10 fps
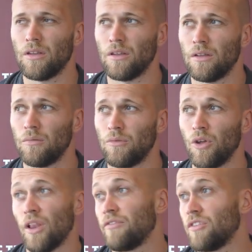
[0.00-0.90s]
Um, you
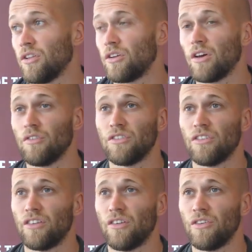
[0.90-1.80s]
know, have to look at
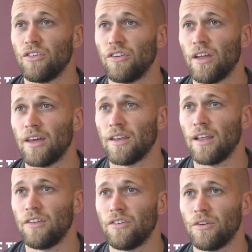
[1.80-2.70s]
obviously Sheffield United
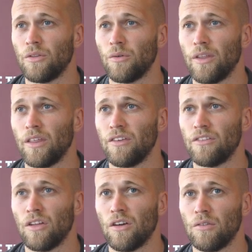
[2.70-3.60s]
last year, the way they
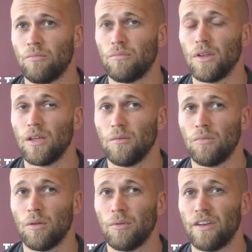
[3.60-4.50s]
started,
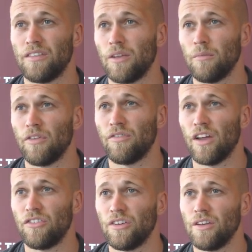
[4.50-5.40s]
probably in a similar
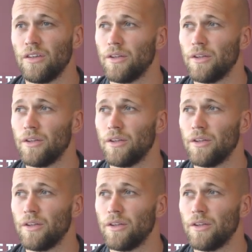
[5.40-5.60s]
fashion.